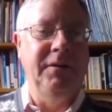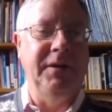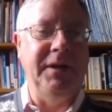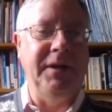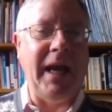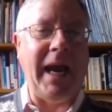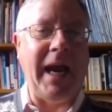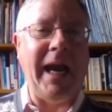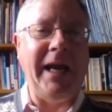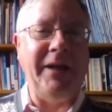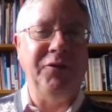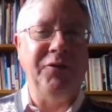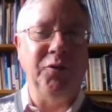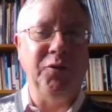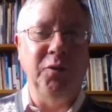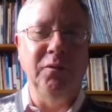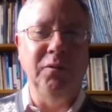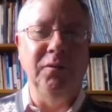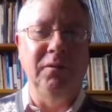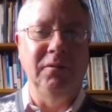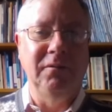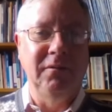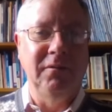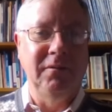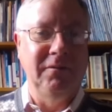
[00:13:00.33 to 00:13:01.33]
The
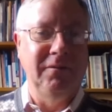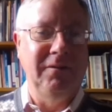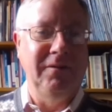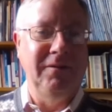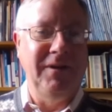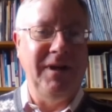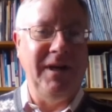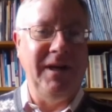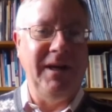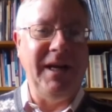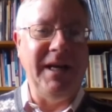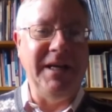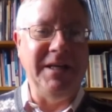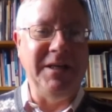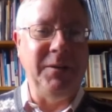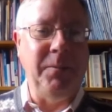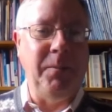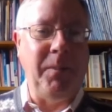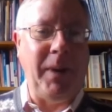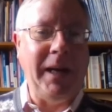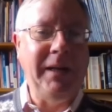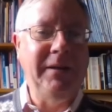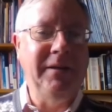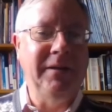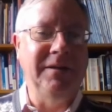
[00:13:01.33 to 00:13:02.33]
actual
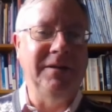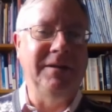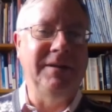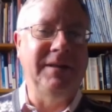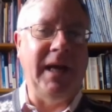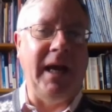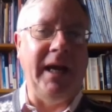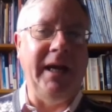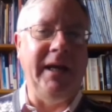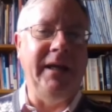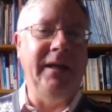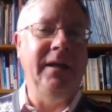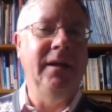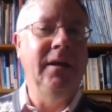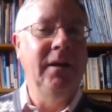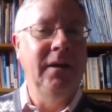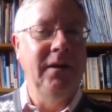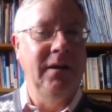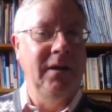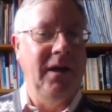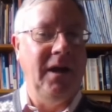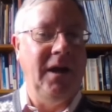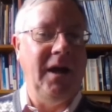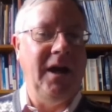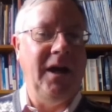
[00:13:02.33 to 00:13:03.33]
Independence Day
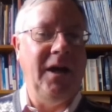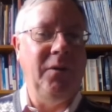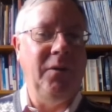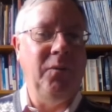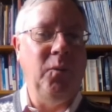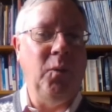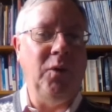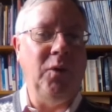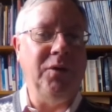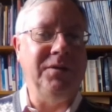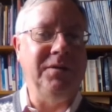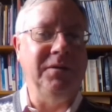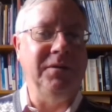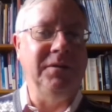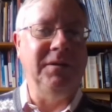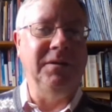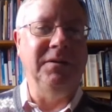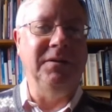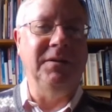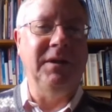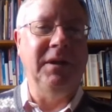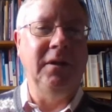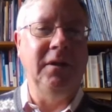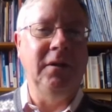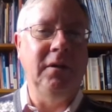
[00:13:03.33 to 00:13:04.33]
wasn't
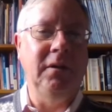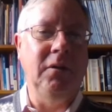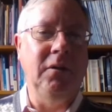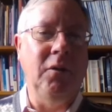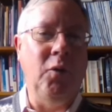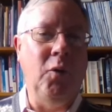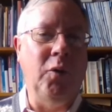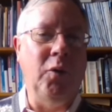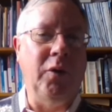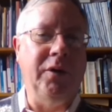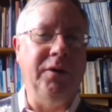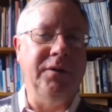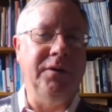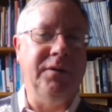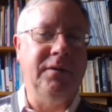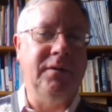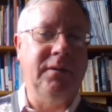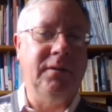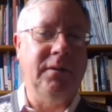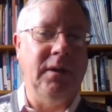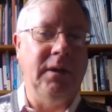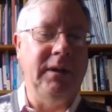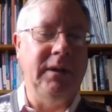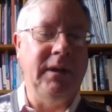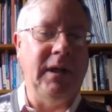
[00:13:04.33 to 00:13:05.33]
until
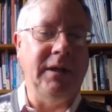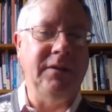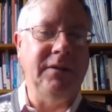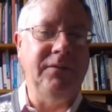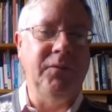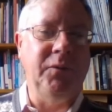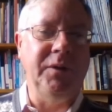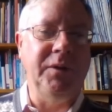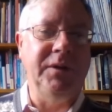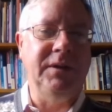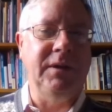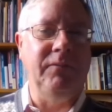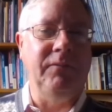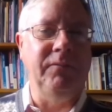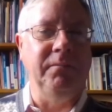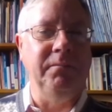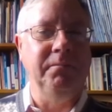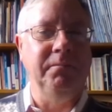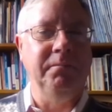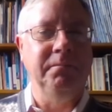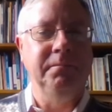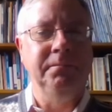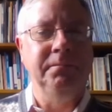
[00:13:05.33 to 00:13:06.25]
August 1947.